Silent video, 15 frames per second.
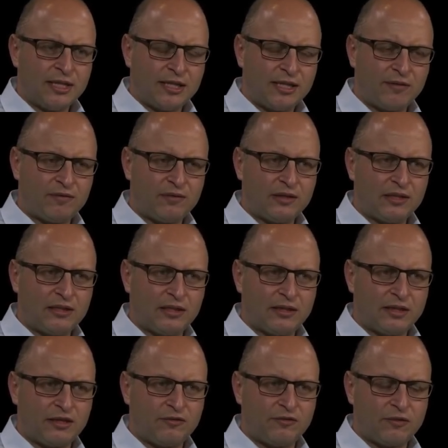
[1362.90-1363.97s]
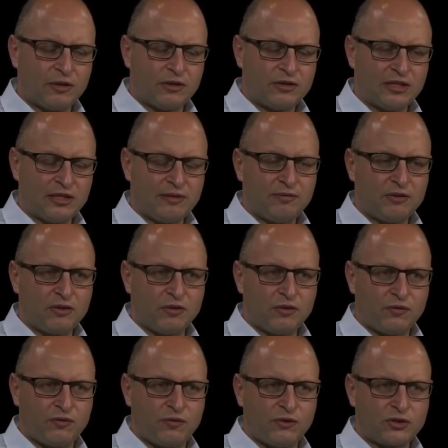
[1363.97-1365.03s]
They've, uh, they've uh, delivered on the
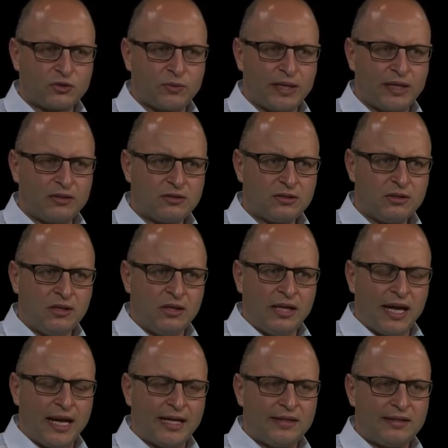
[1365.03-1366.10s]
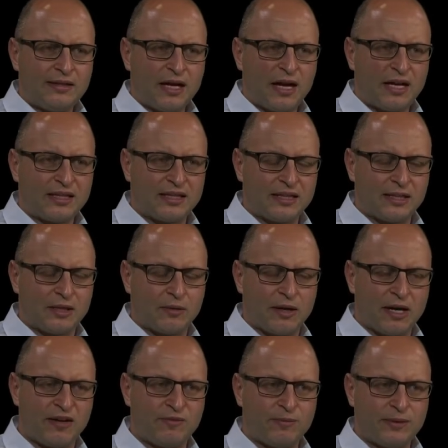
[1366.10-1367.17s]
first round, and I think there
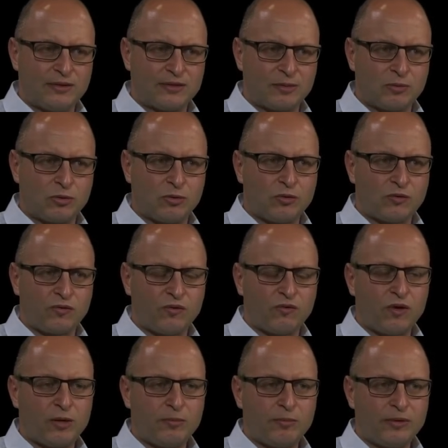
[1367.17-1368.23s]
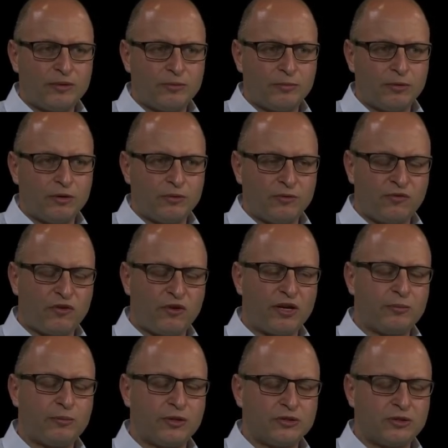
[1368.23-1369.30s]
have been some calls for
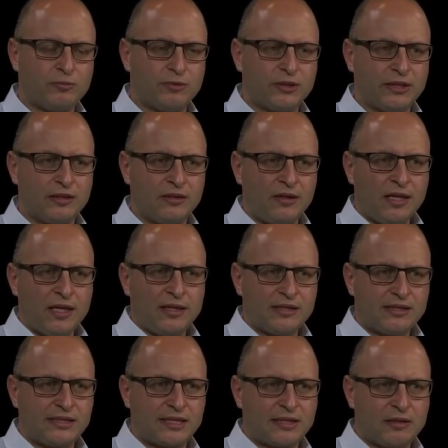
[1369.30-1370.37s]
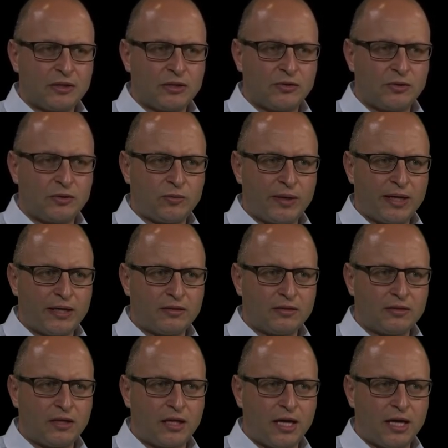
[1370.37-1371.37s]
Frydenberg to bring the second and third round.